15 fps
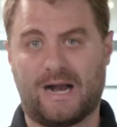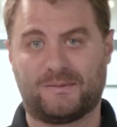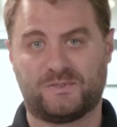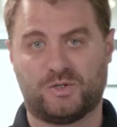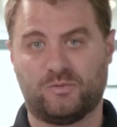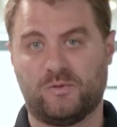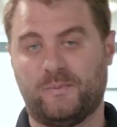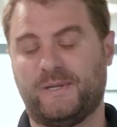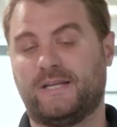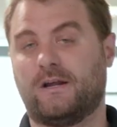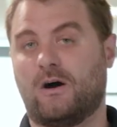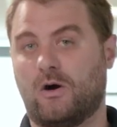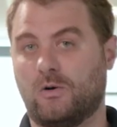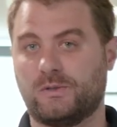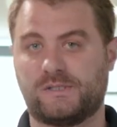option would be
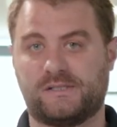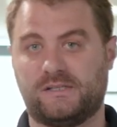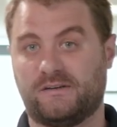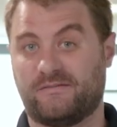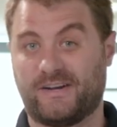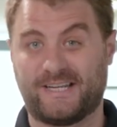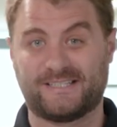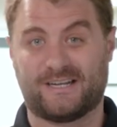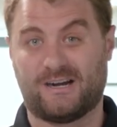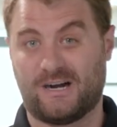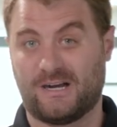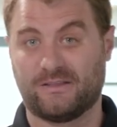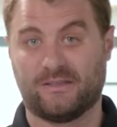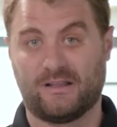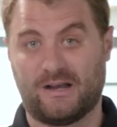to host the event
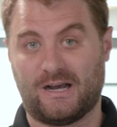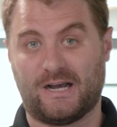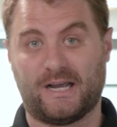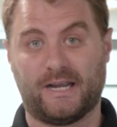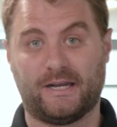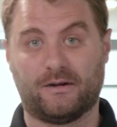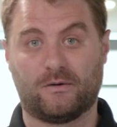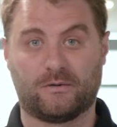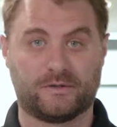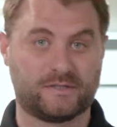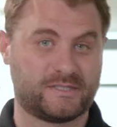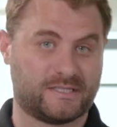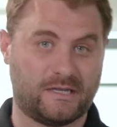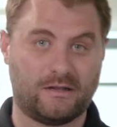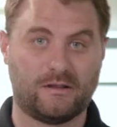online or to
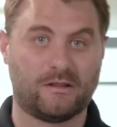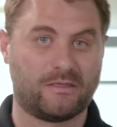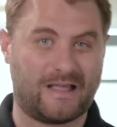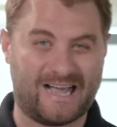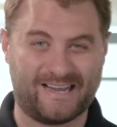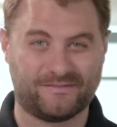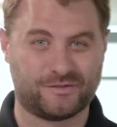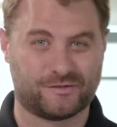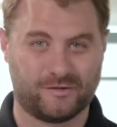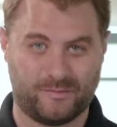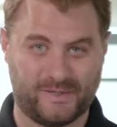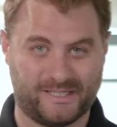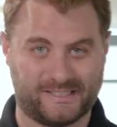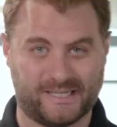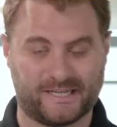sell a live
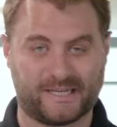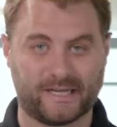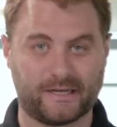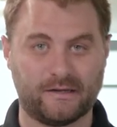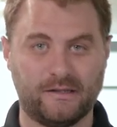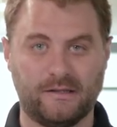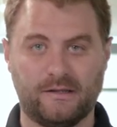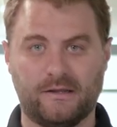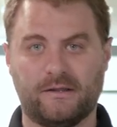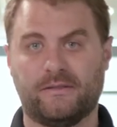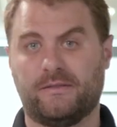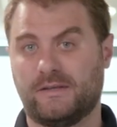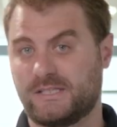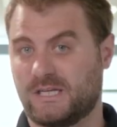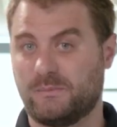streaming ticket.
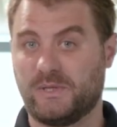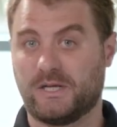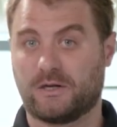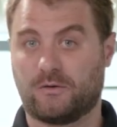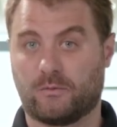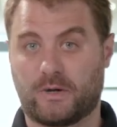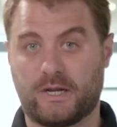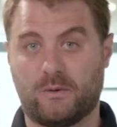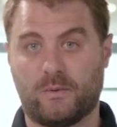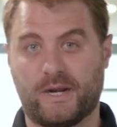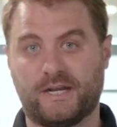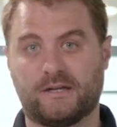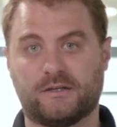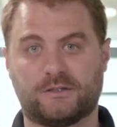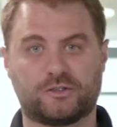This can be a great
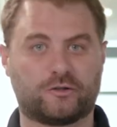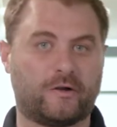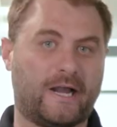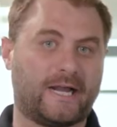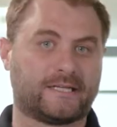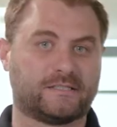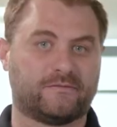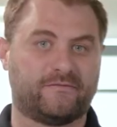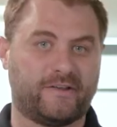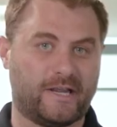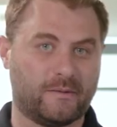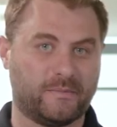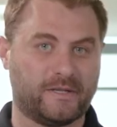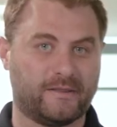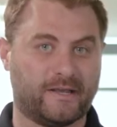way to attract
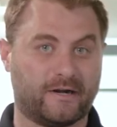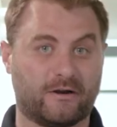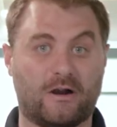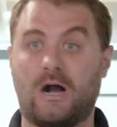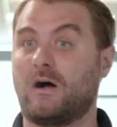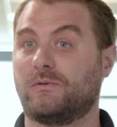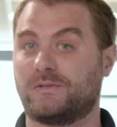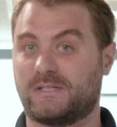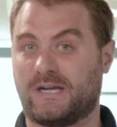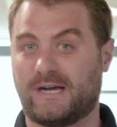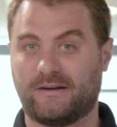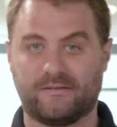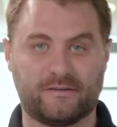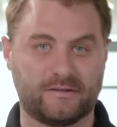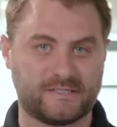family that are
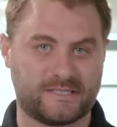outside of the